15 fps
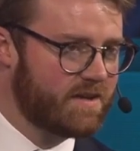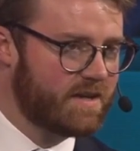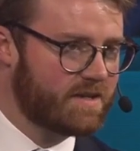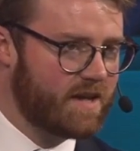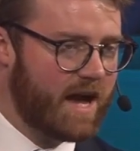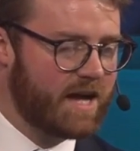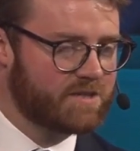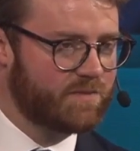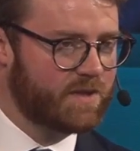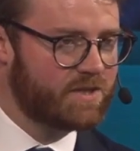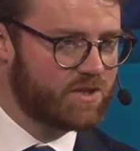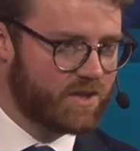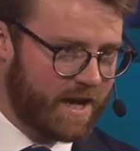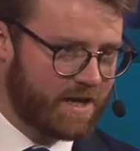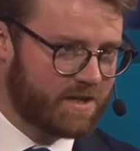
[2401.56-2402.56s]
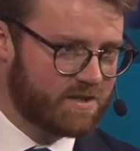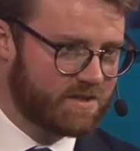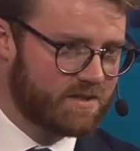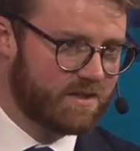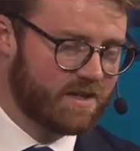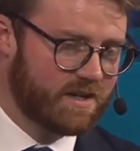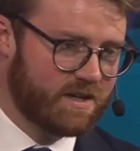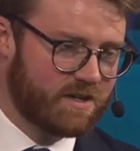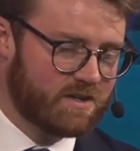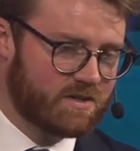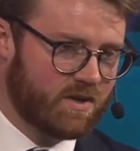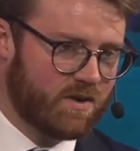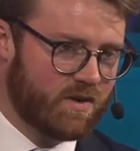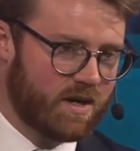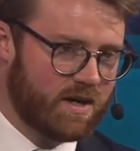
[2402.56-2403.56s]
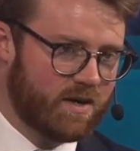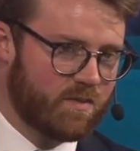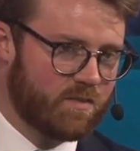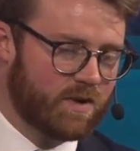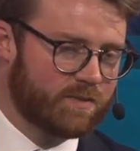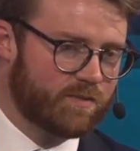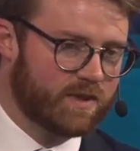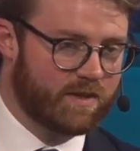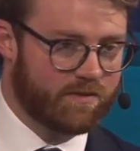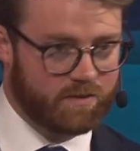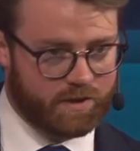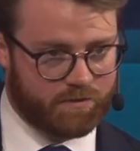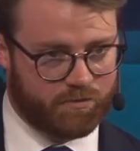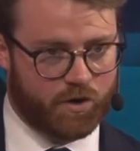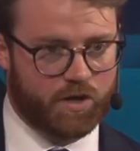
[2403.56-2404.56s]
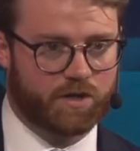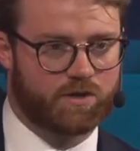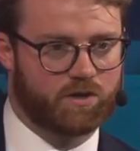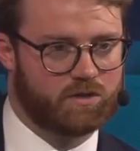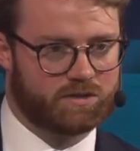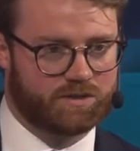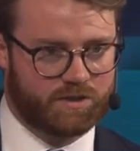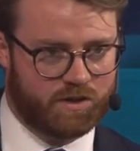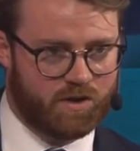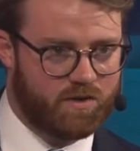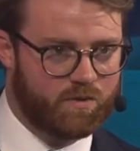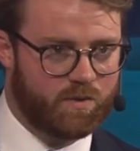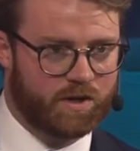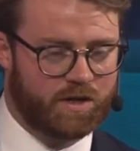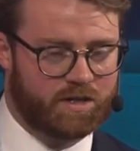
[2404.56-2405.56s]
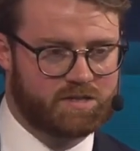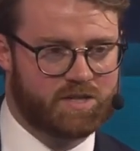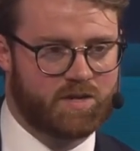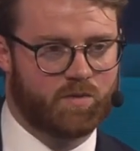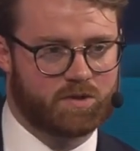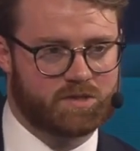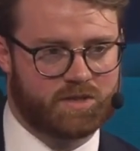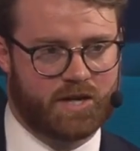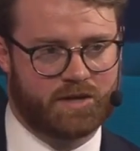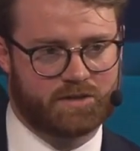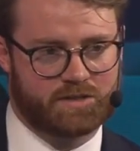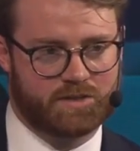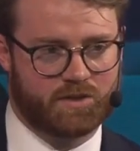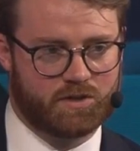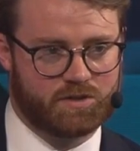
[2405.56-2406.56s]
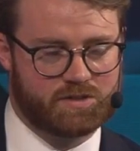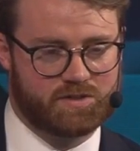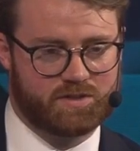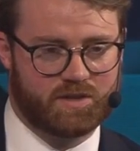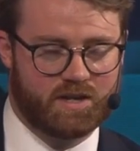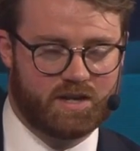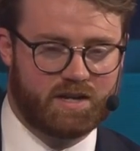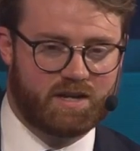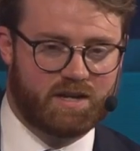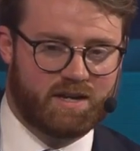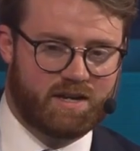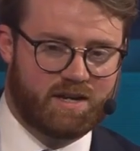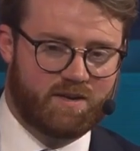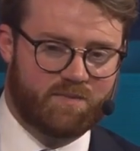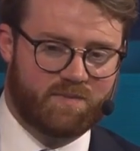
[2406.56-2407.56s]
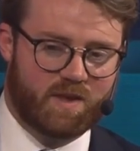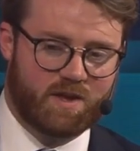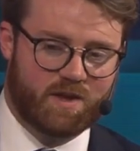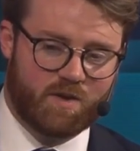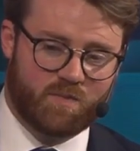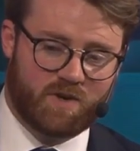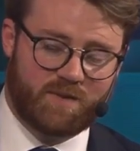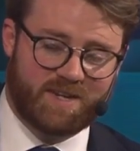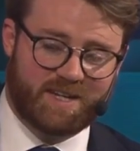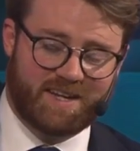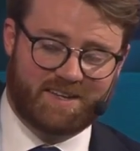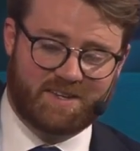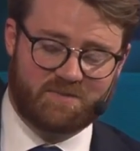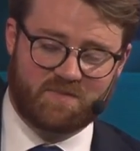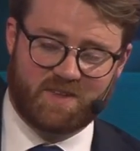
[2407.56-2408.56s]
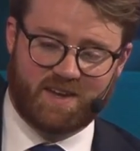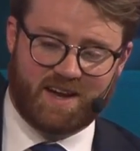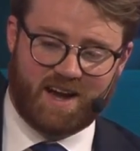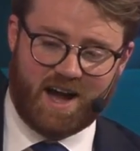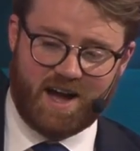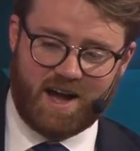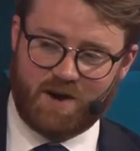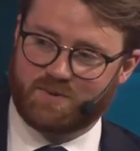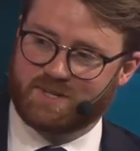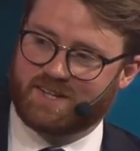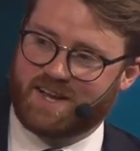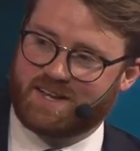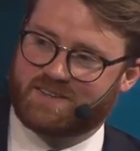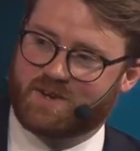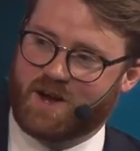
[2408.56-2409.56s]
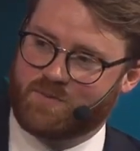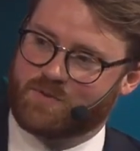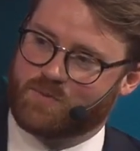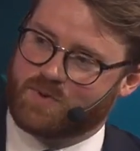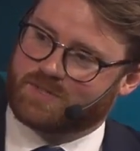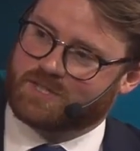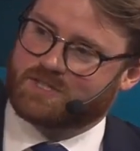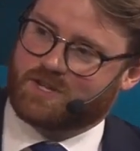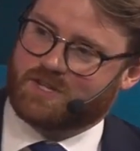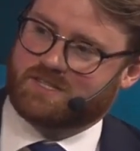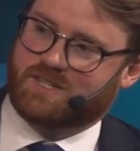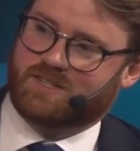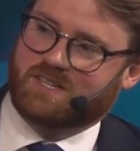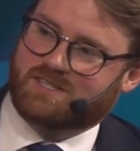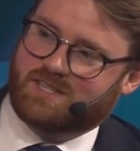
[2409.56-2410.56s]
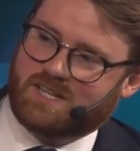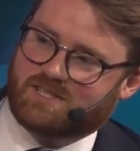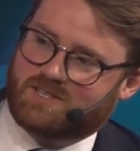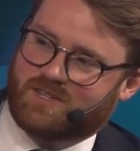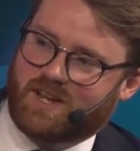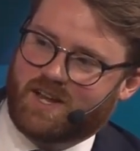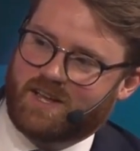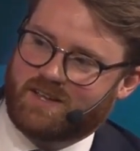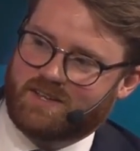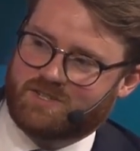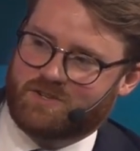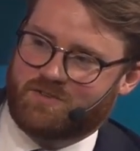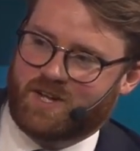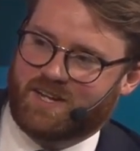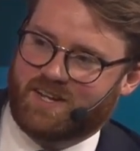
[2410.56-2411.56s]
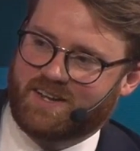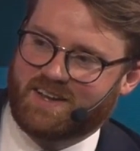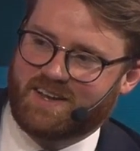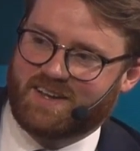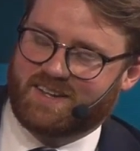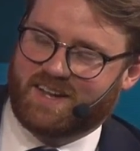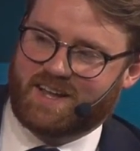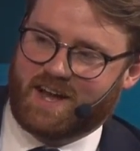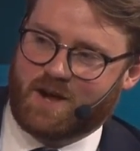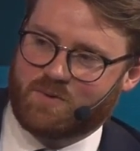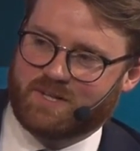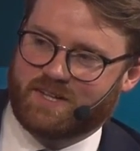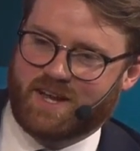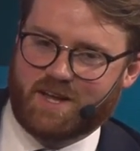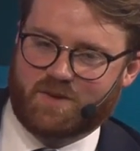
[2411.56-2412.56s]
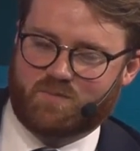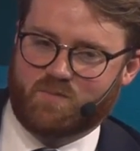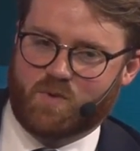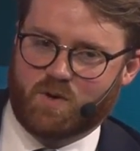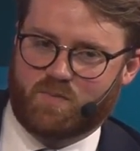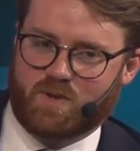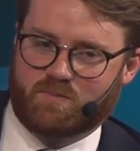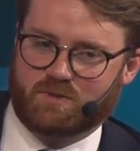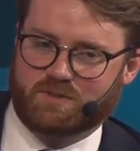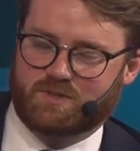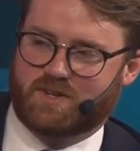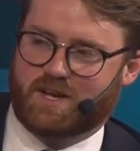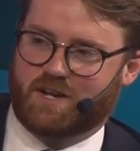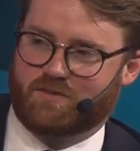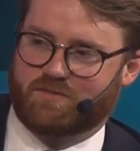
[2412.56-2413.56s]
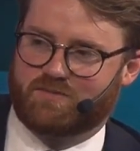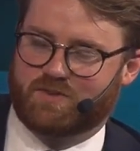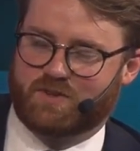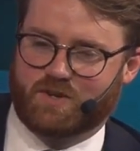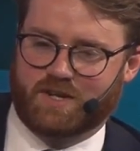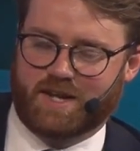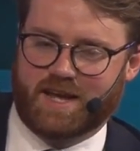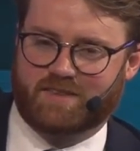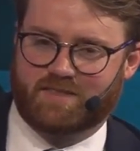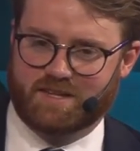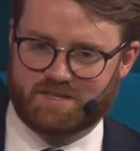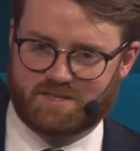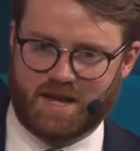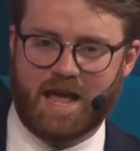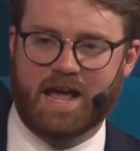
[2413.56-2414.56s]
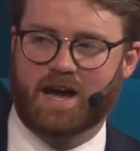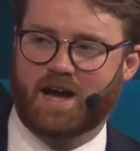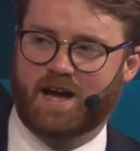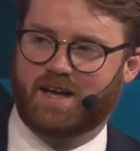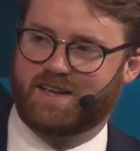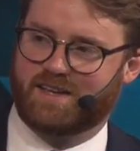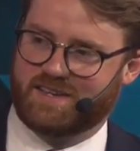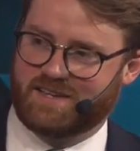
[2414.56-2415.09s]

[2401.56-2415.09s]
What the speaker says: has been changed. So, but the verticals, we're going to see more standards in those. But I mean, like, I would like. I mean, we were discussing this yesterday, Giovanni. Like, I would like more people to kind of connect this AI,